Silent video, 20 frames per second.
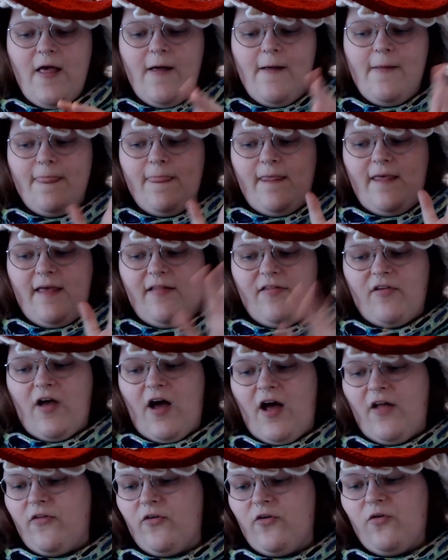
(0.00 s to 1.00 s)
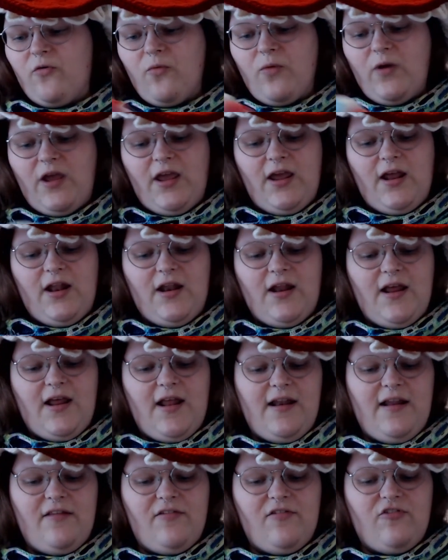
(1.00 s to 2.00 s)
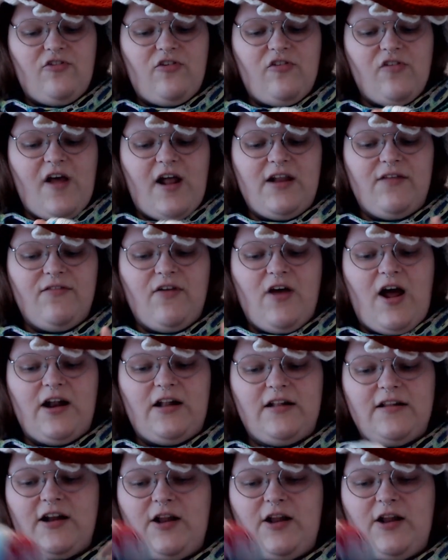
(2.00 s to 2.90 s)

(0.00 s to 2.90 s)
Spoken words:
it's got the green, and it's just kind of got a little bit of